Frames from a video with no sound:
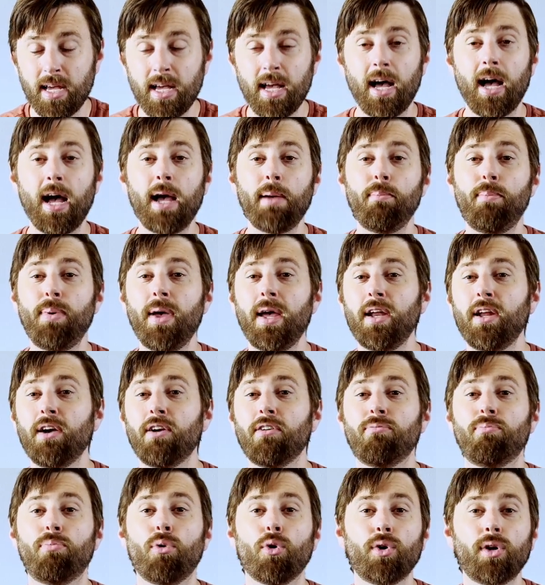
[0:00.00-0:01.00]
I'm Ben
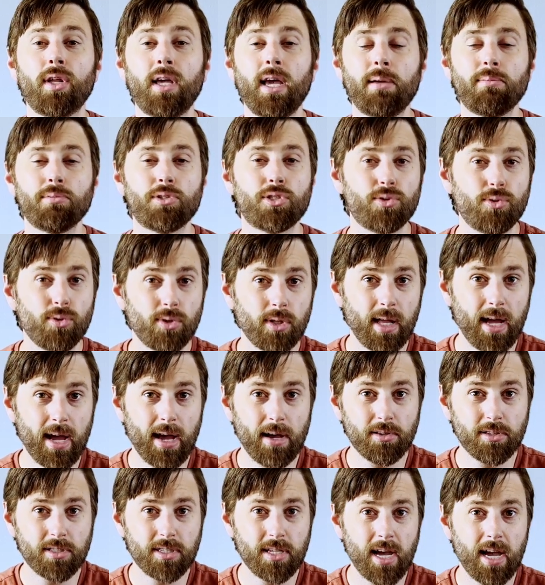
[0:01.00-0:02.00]
of Board Game
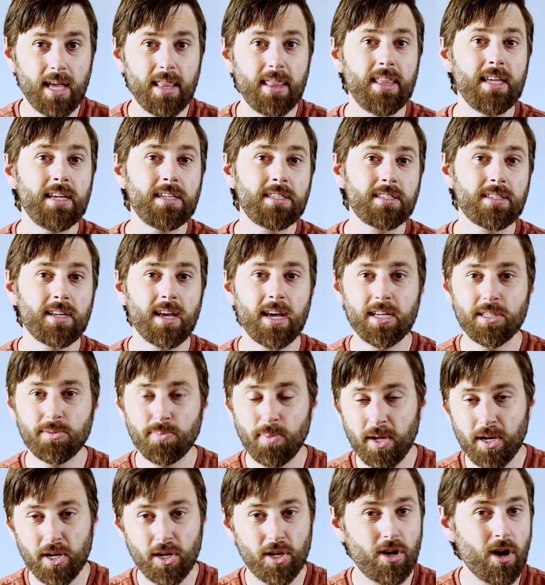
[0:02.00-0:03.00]
Schoolhouse, and this has
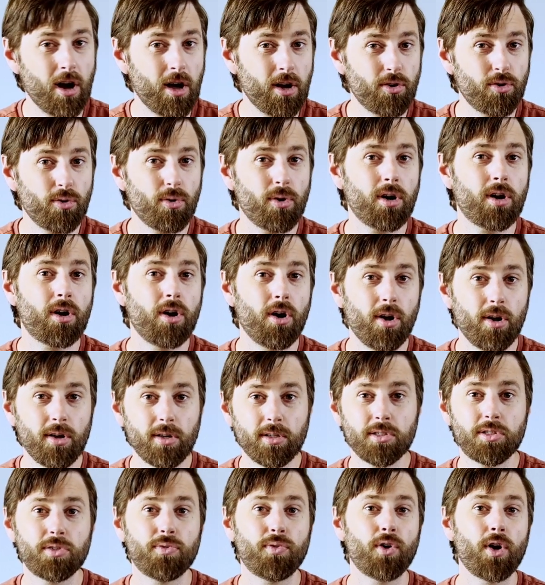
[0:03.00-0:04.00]
been Gondor
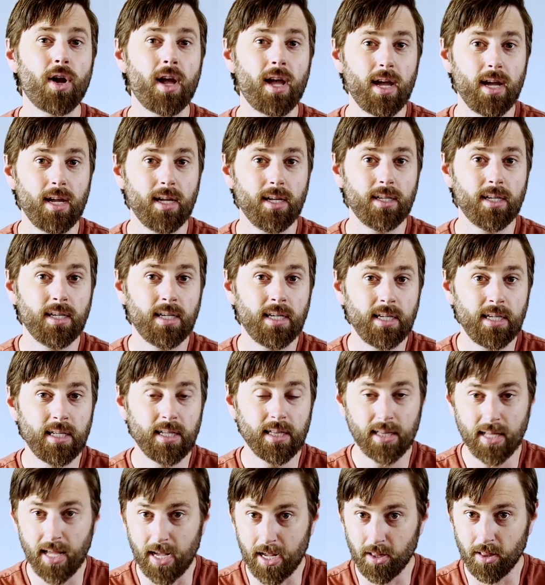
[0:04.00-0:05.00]
Calls for Aid,
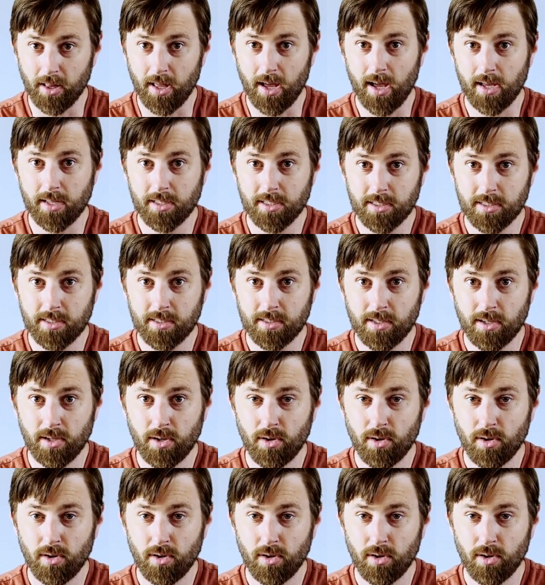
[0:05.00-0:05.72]
Legolas.